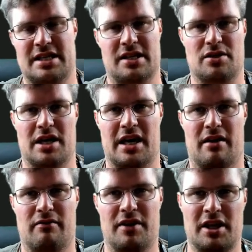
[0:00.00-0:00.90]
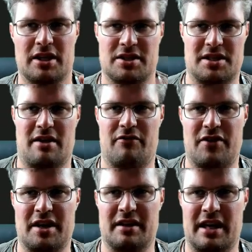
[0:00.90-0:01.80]
and you have
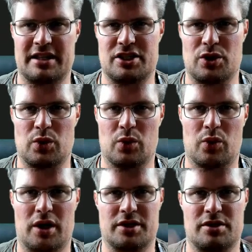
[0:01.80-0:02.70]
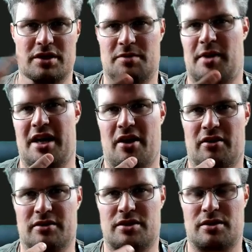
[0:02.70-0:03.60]
something that you want to display
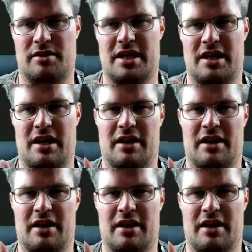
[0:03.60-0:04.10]
on screen,